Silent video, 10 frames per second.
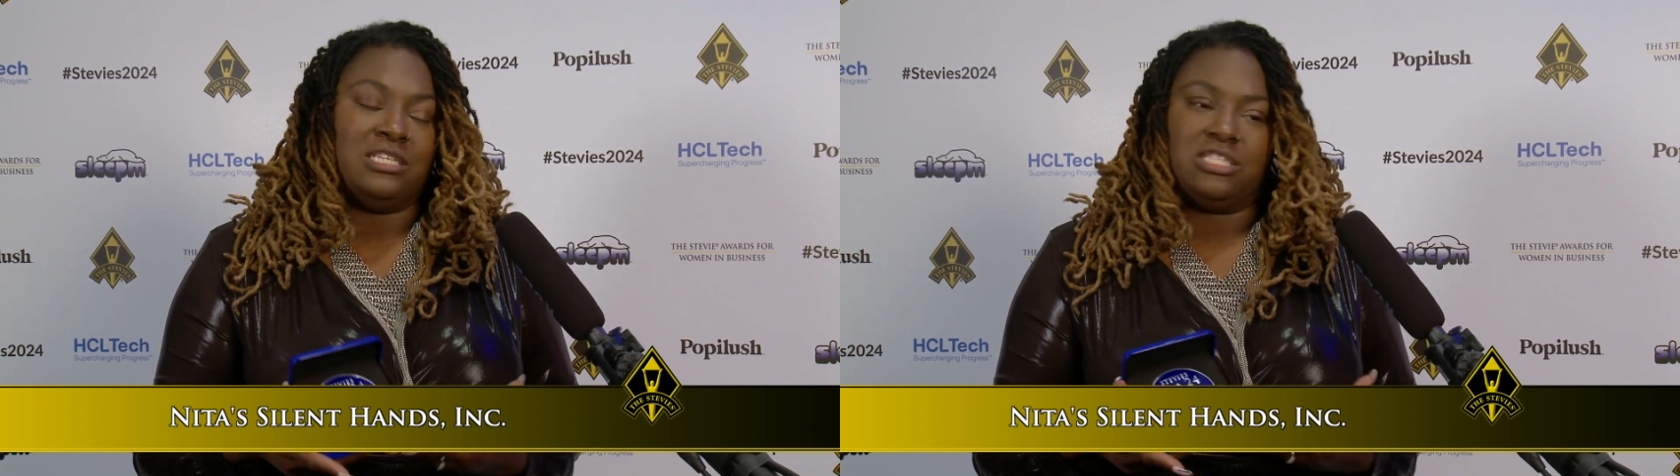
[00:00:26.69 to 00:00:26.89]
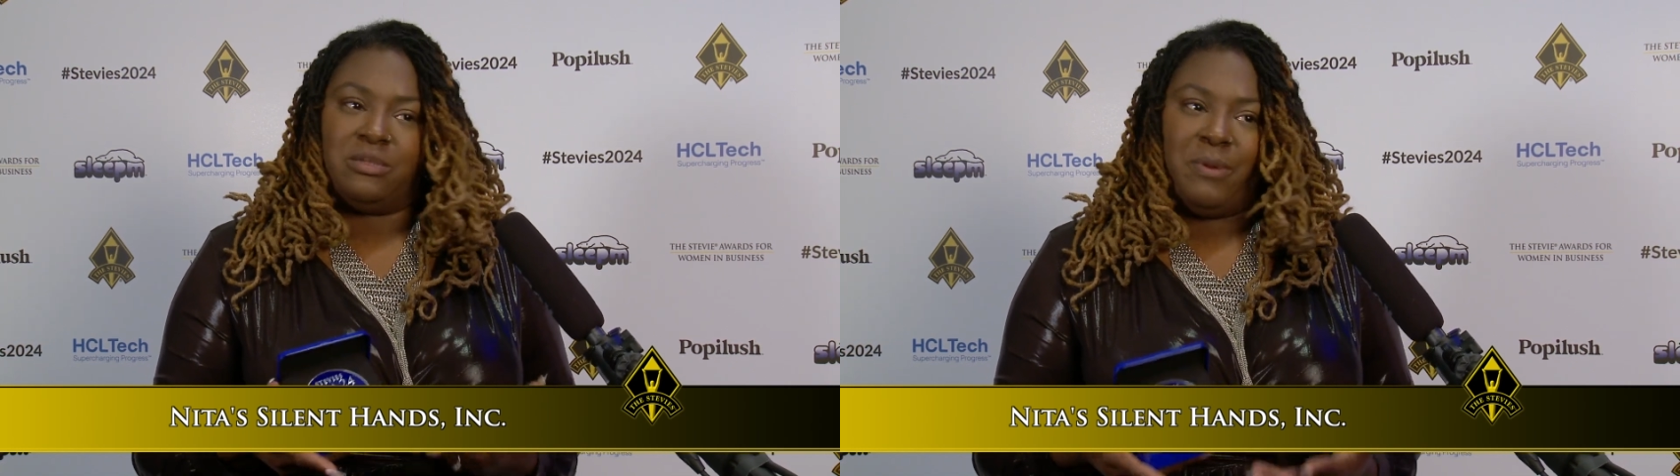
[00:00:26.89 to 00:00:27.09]

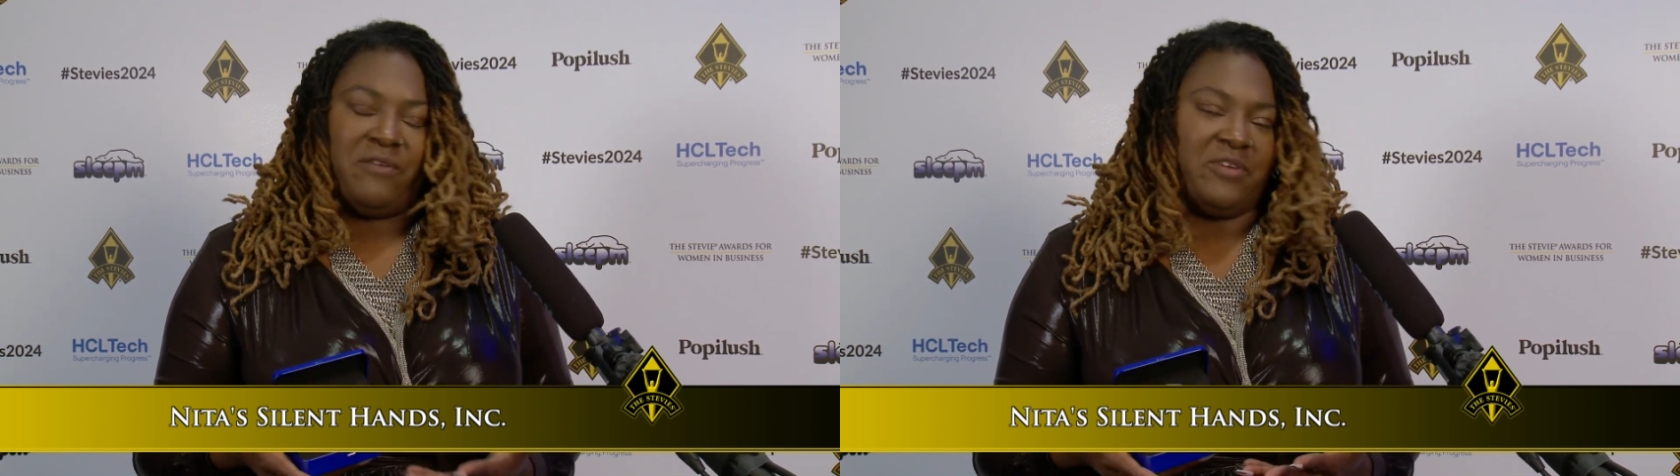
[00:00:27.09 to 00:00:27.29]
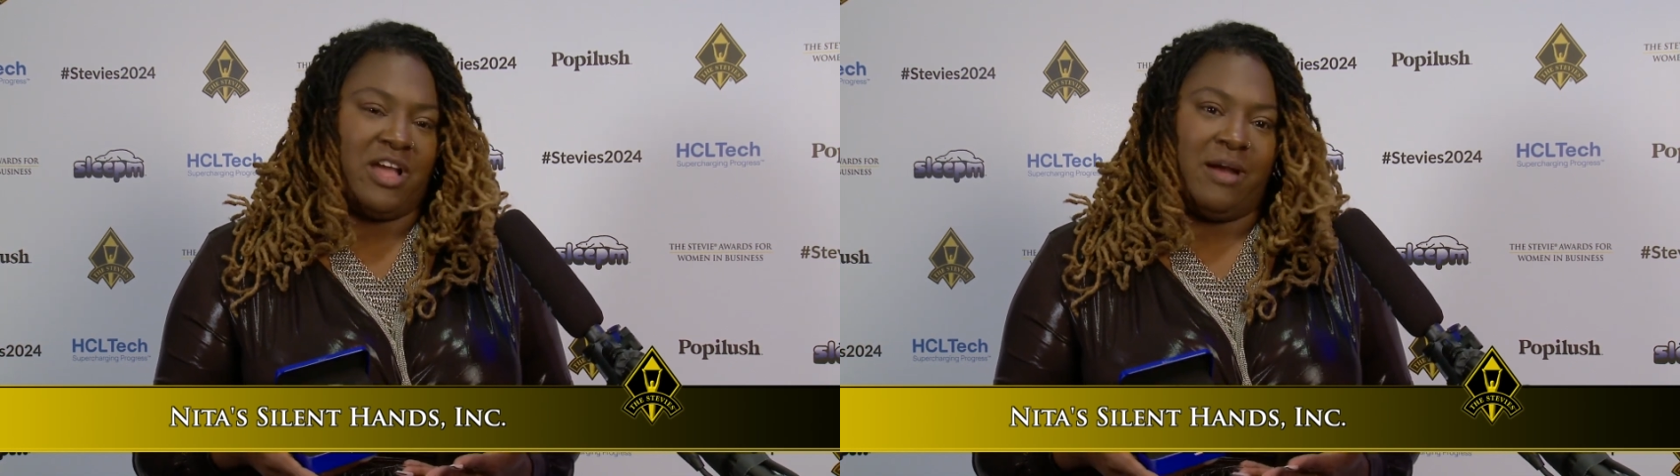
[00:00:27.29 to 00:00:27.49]
It's just a
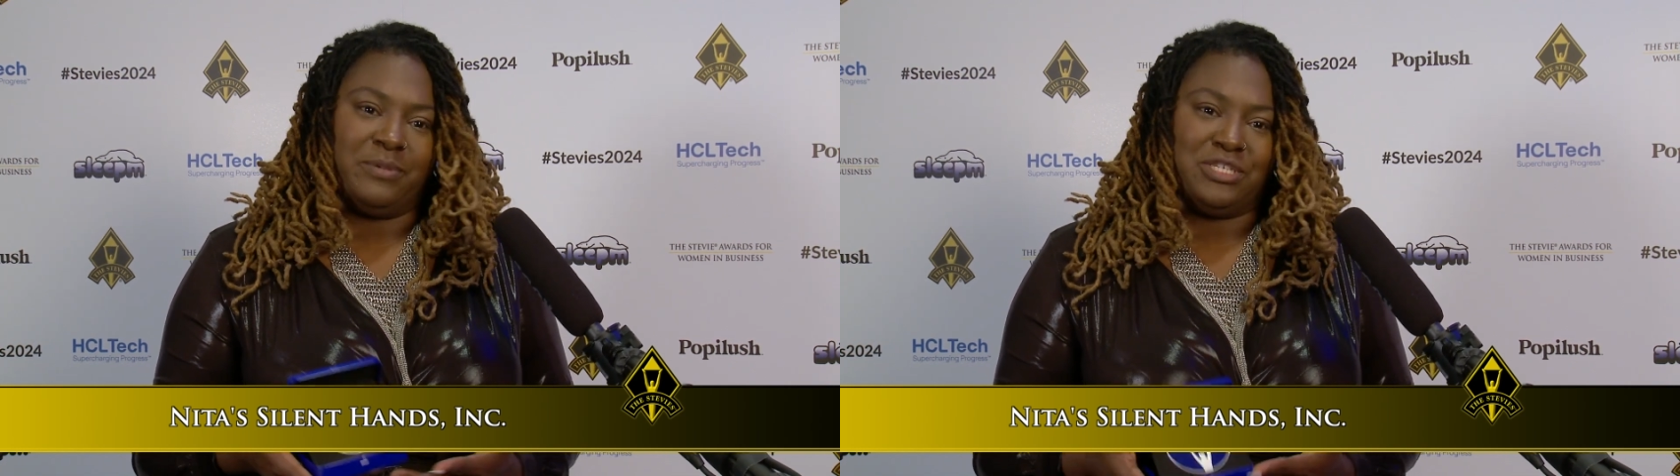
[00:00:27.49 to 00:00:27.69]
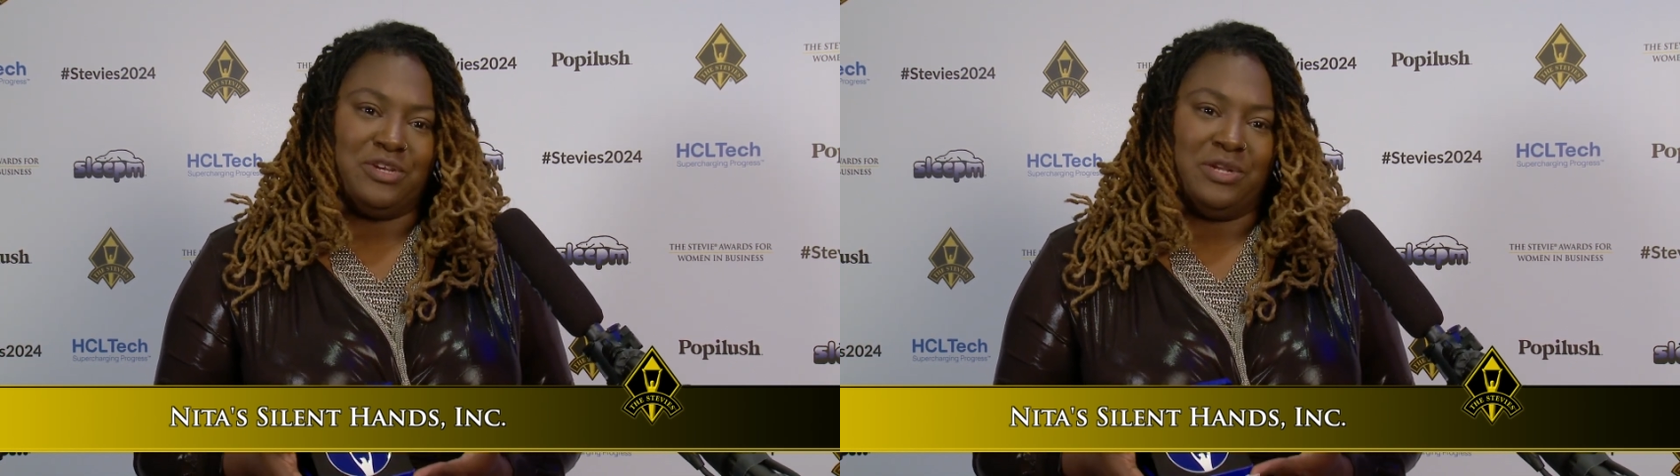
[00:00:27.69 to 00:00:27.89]
perfect
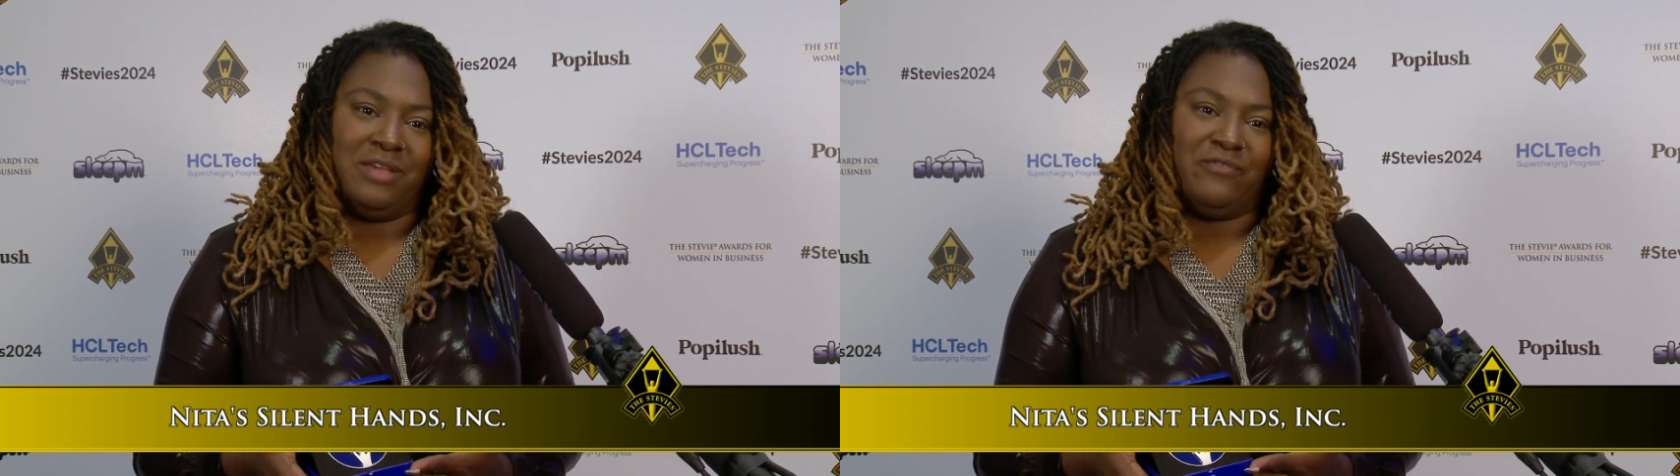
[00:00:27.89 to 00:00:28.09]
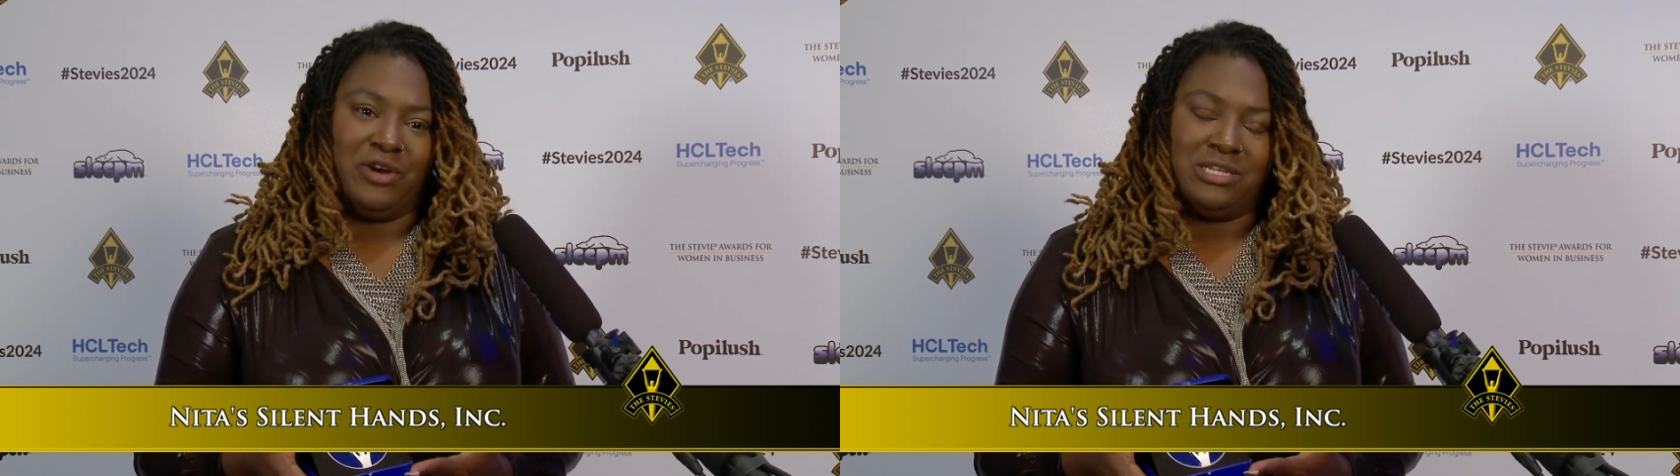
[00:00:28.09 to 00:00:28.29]

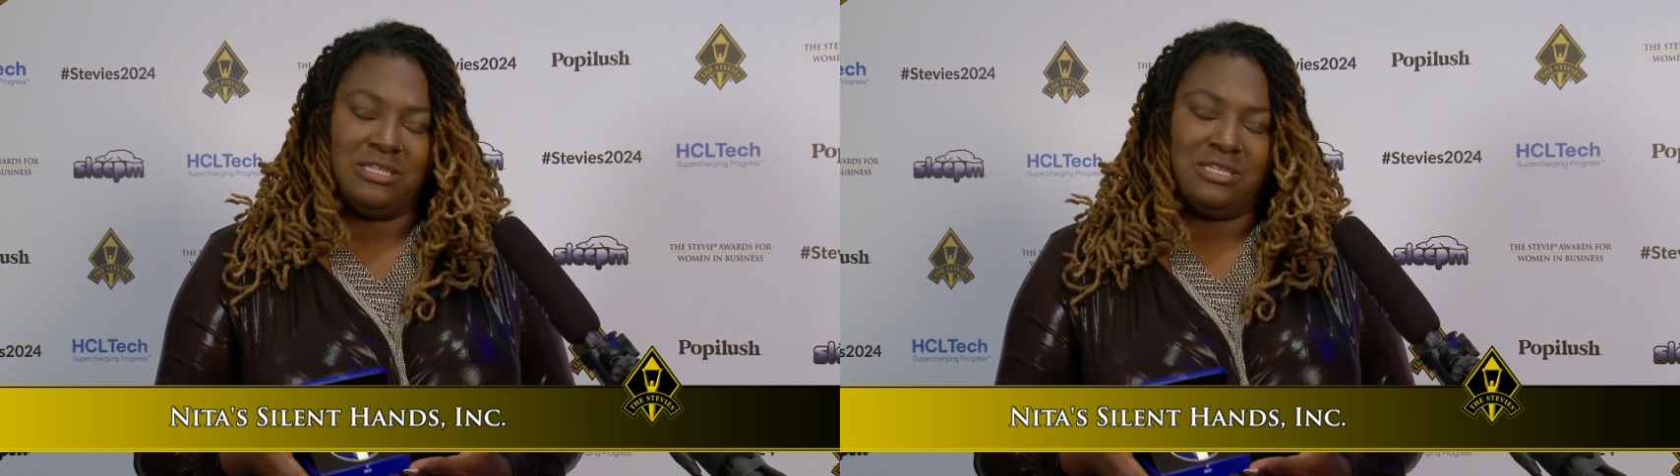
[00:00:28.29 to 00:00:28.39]
opportunity for